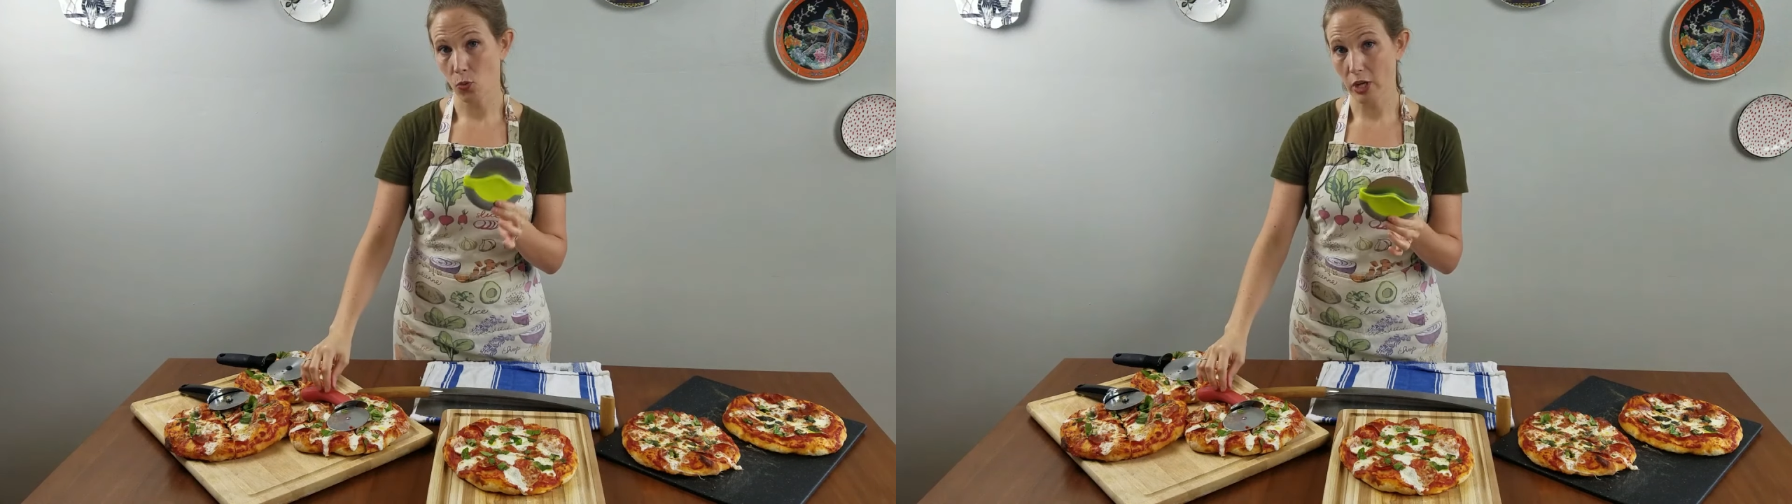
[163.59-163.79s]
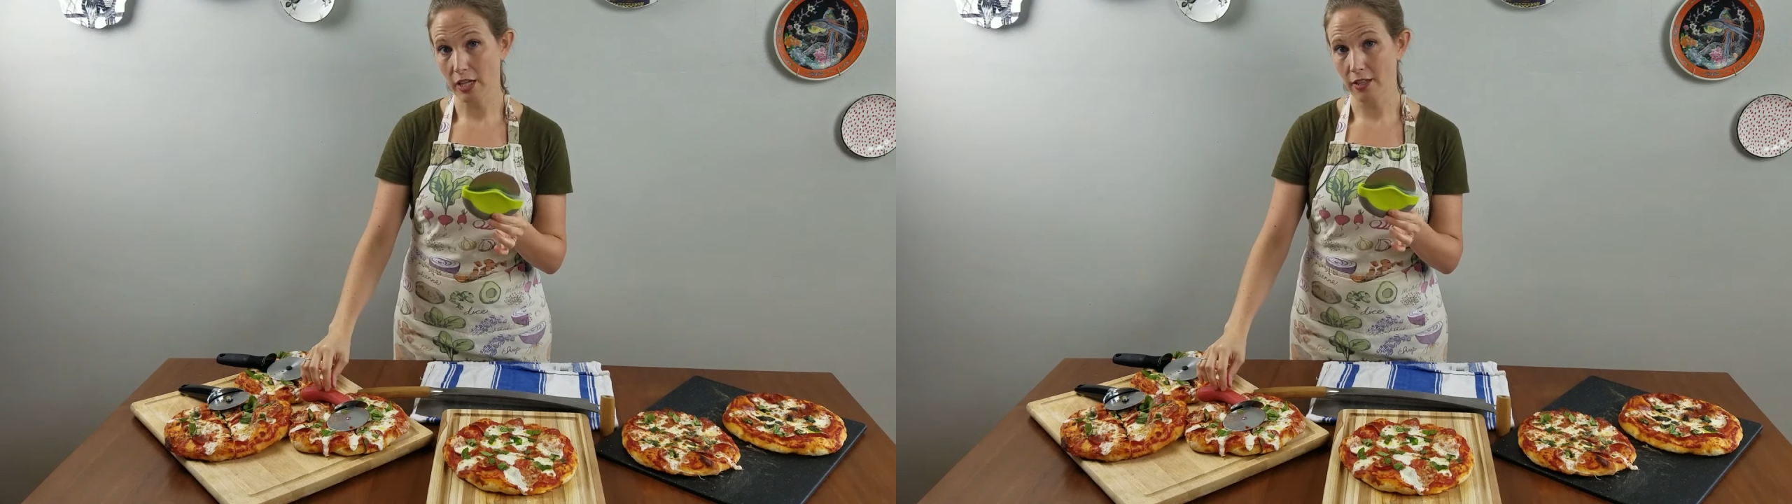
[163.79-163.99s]

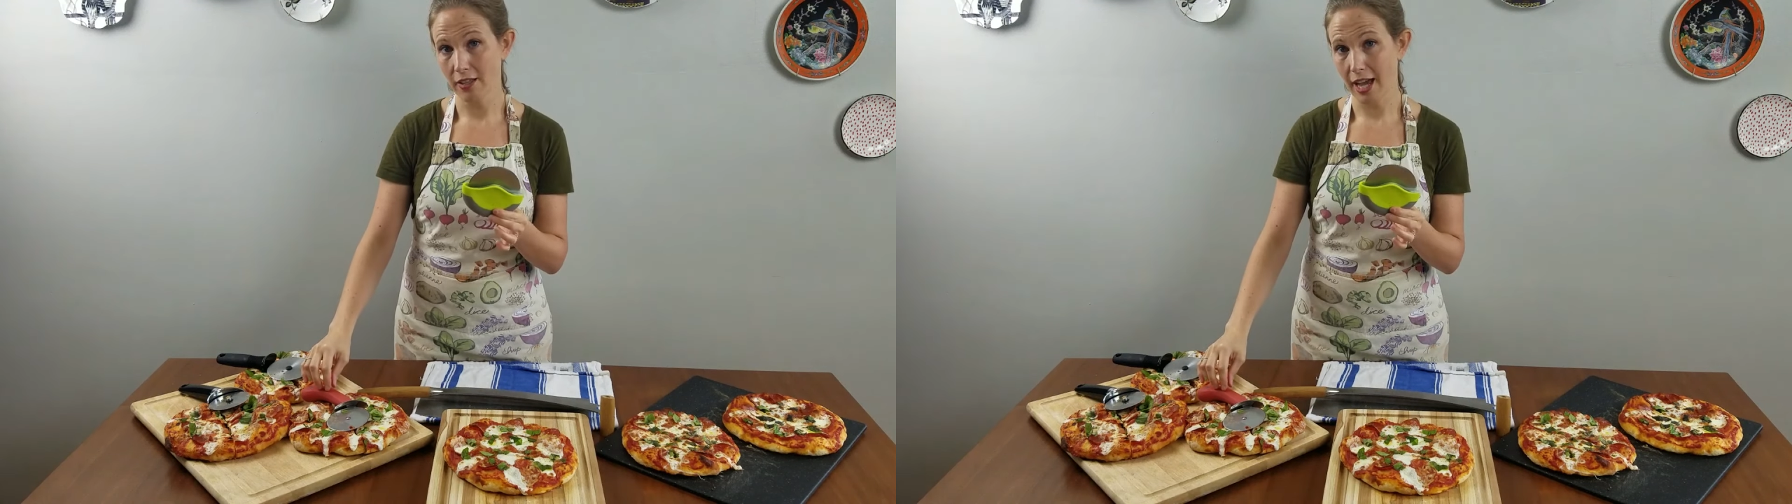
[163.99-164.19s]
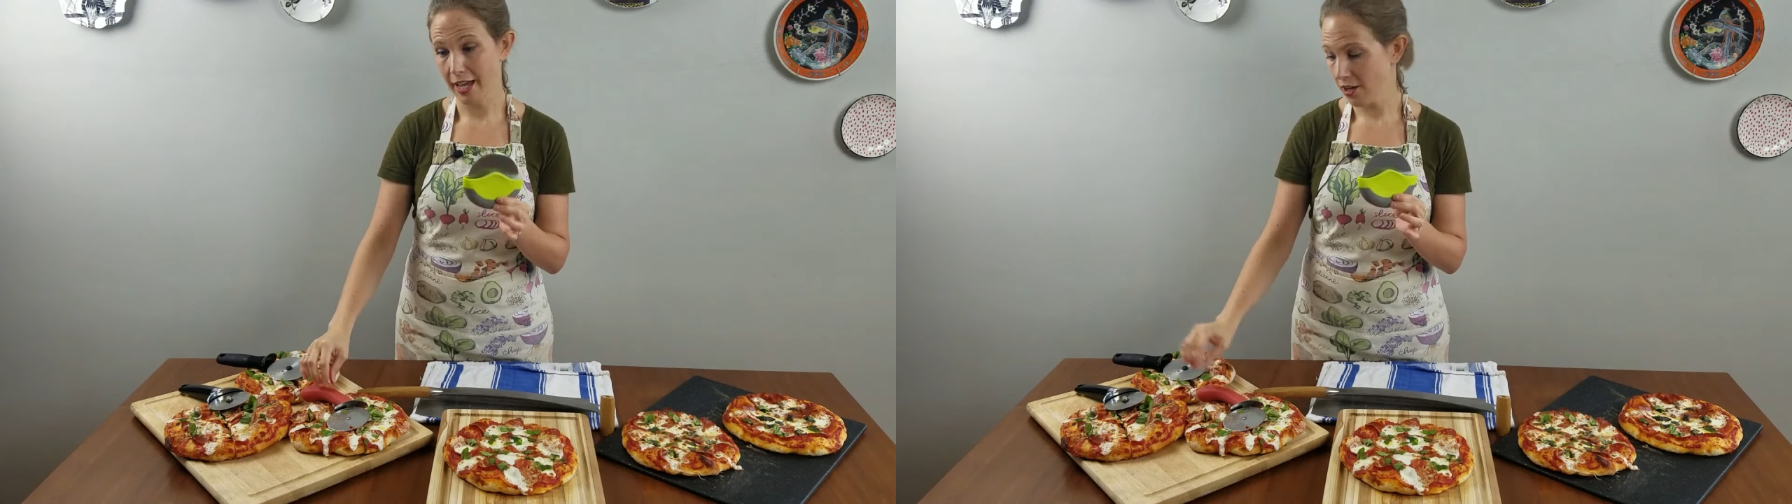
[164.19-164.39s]

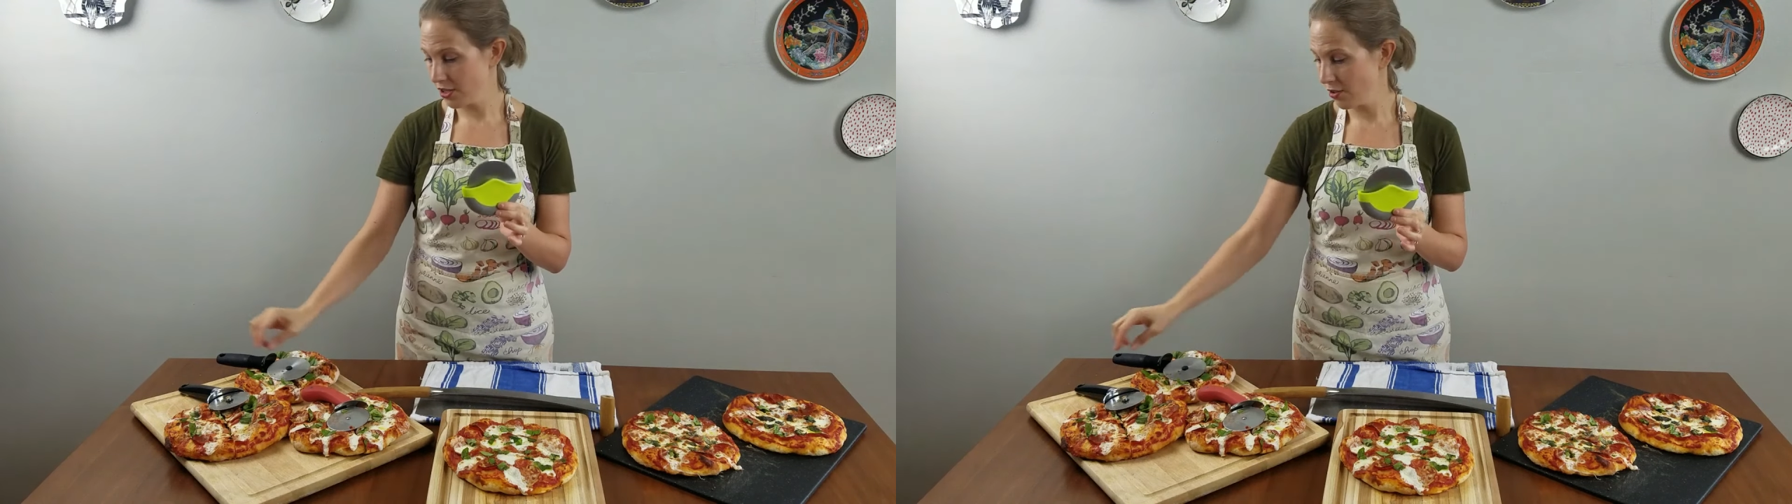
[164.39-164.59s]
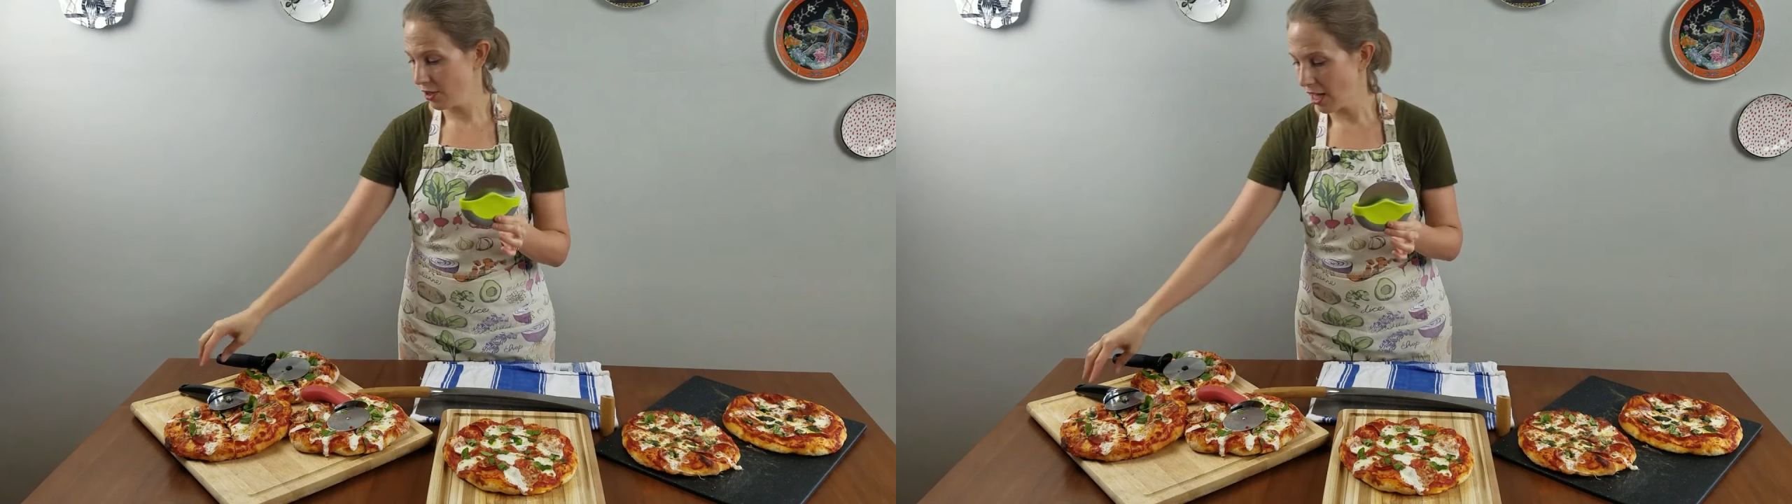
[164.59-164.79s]
wheel I
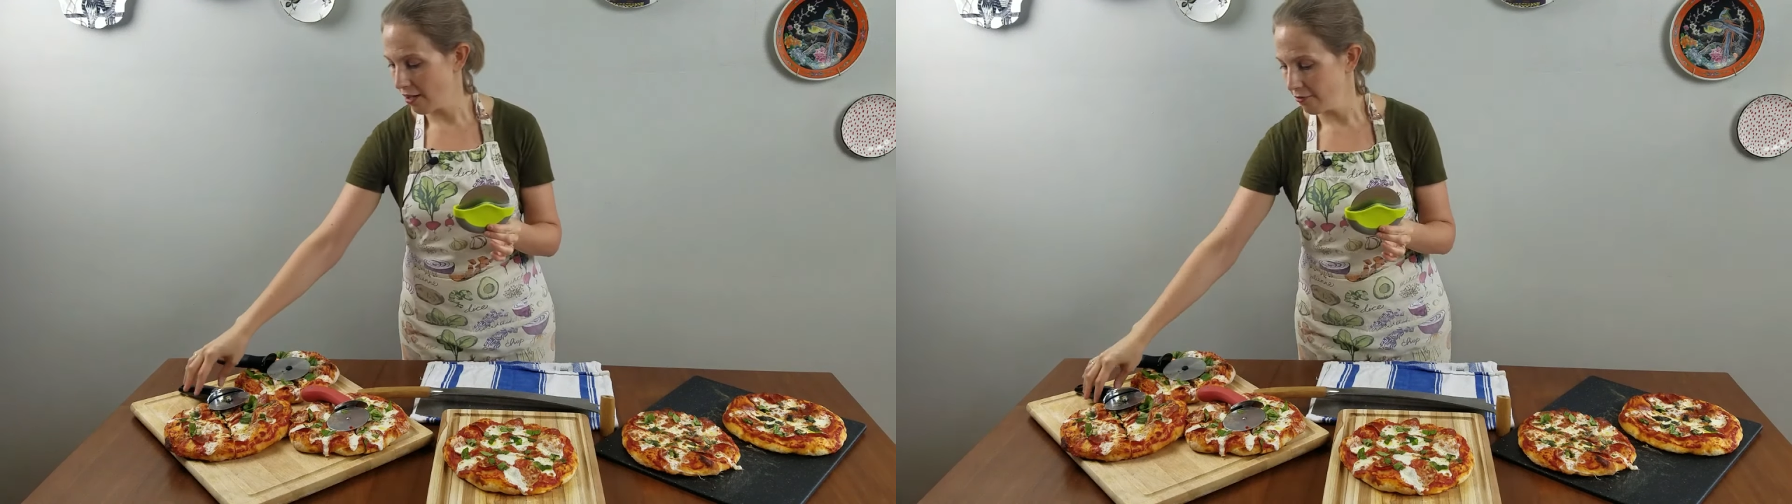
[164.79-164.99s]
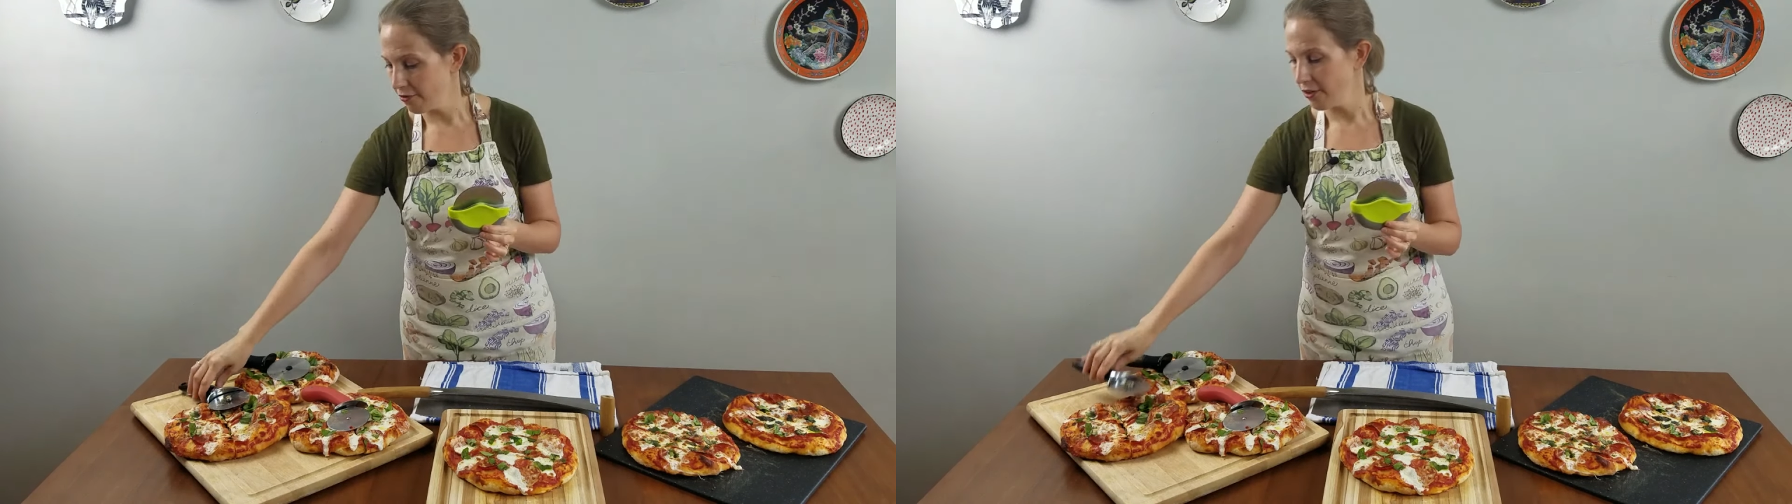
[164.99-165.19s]
also
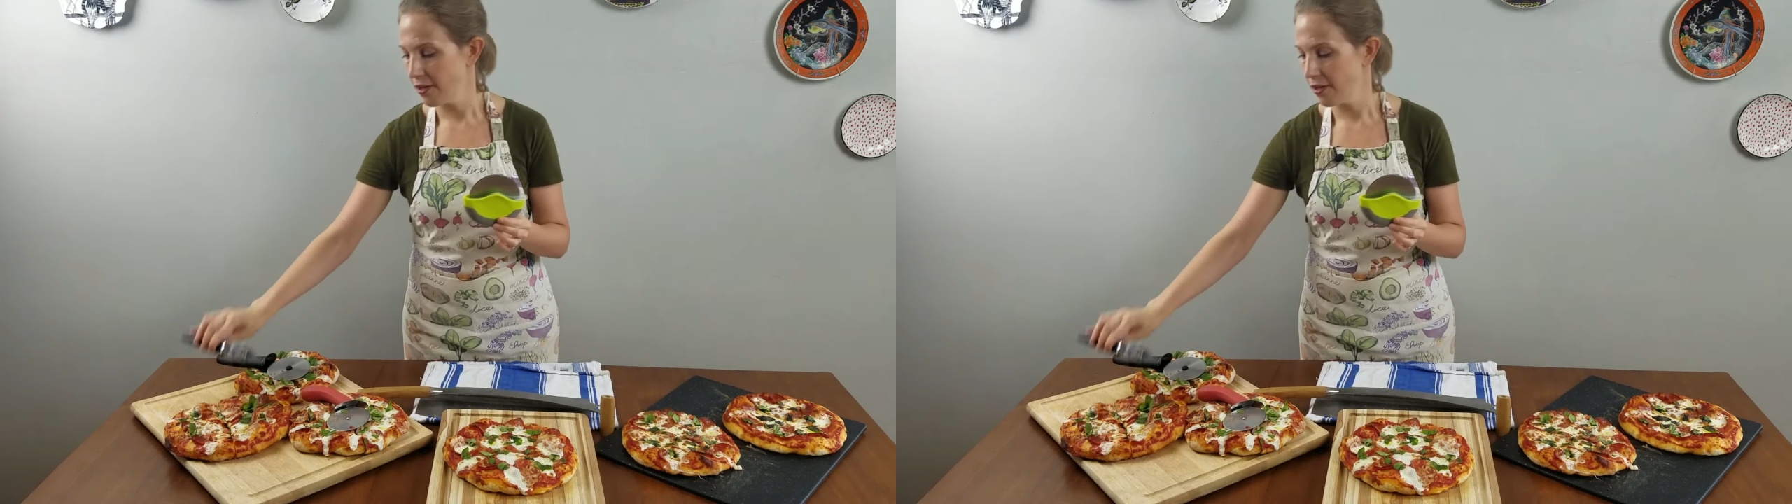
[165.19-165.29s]
love.